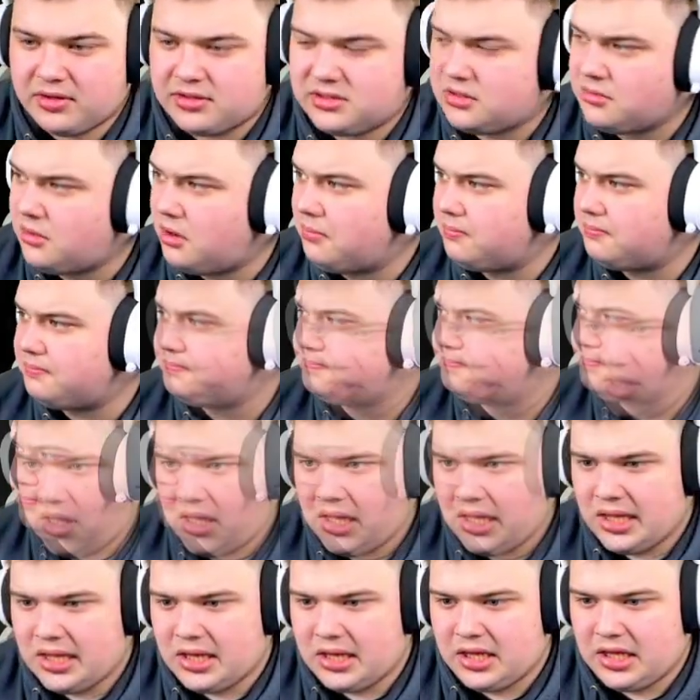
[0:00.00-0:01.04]
Come on.
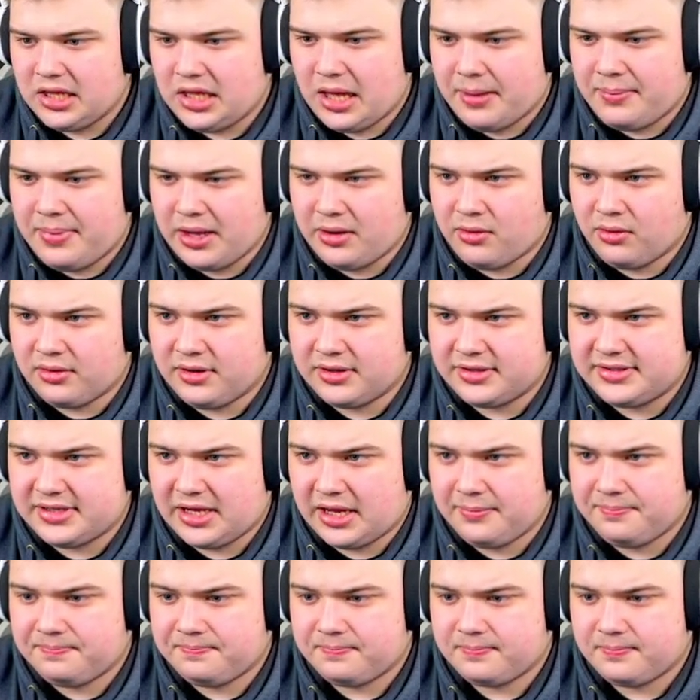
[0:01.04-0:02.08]
A big one this
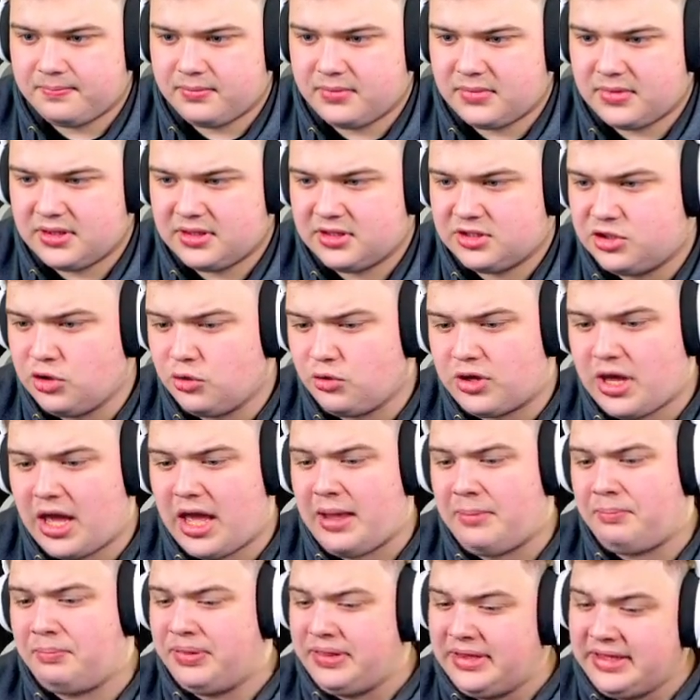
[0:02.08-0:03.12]
time.
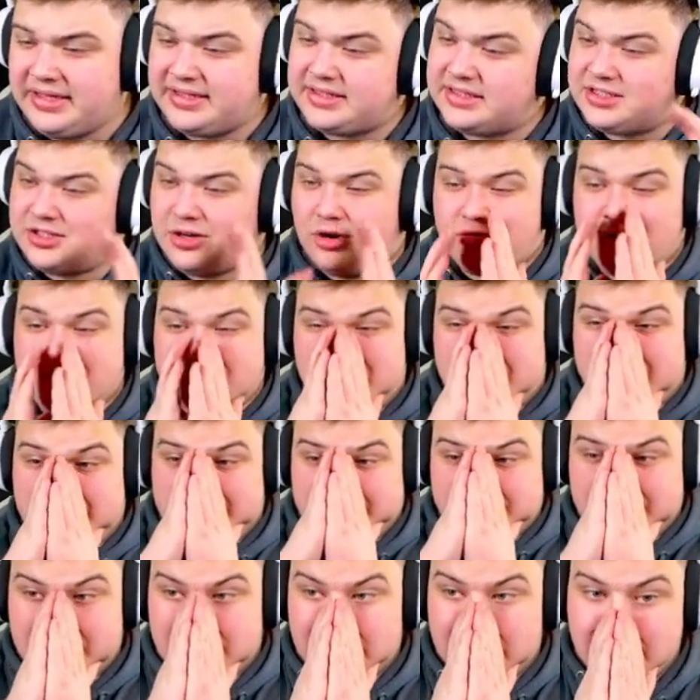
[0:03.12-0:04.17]
2K, please, it's so risky.
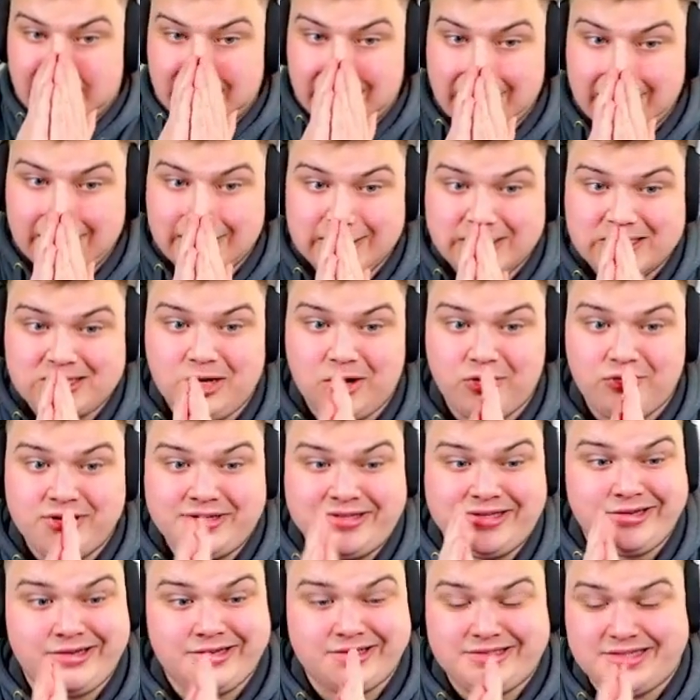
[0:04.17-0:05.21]
So
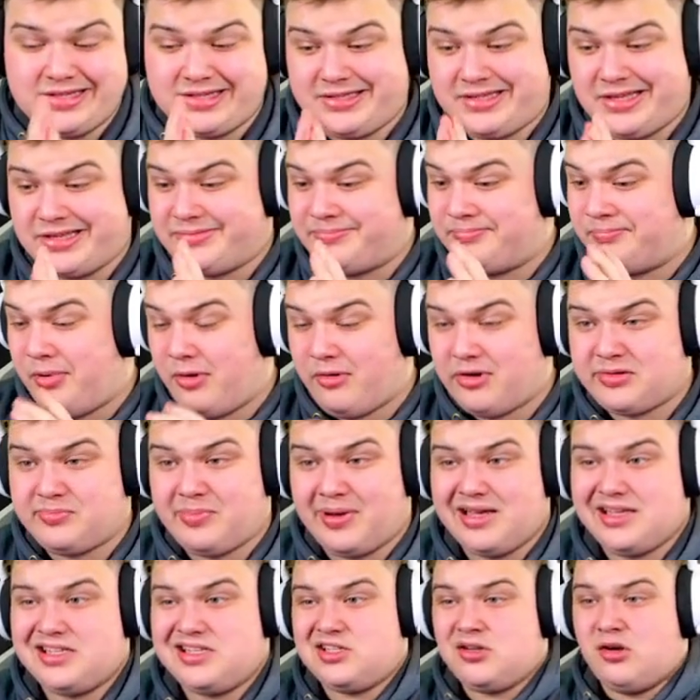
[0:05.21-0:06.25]
risky, because this bonus
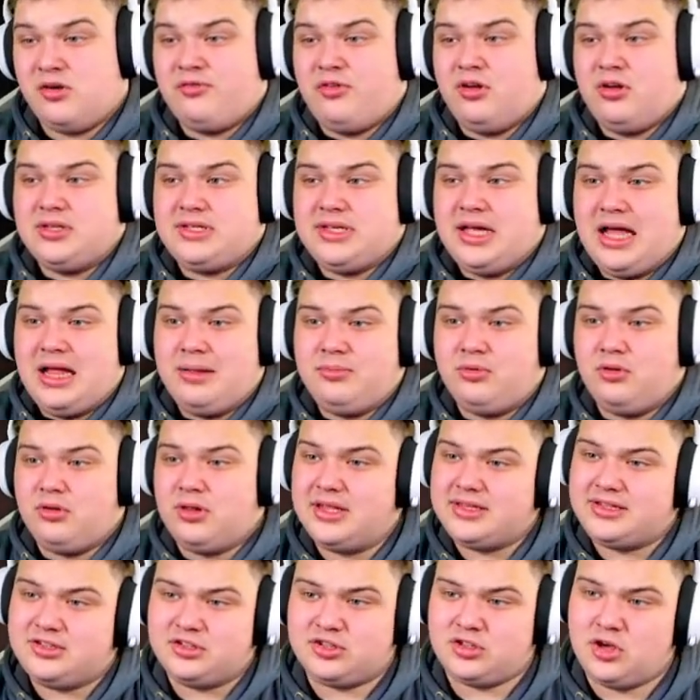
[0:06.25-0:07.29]
buy is so volatile, but
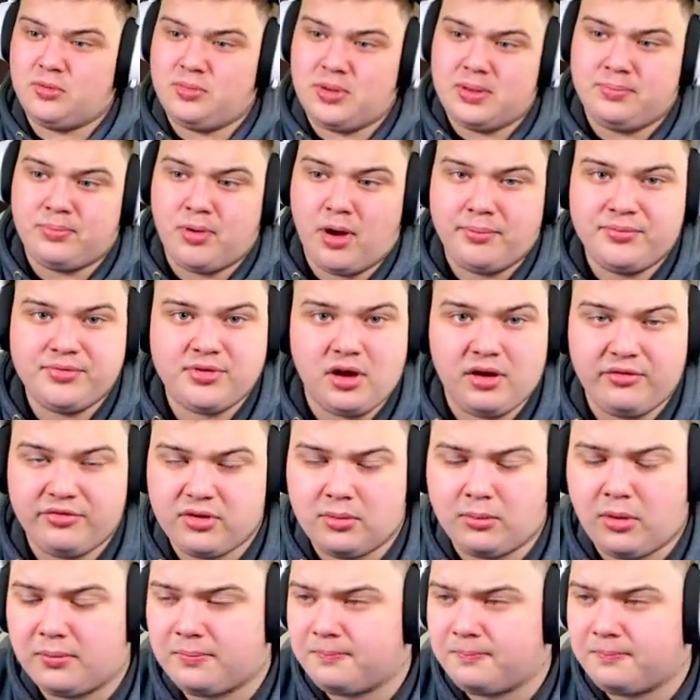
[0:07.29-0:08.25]
let's just hope it pops off. Come on.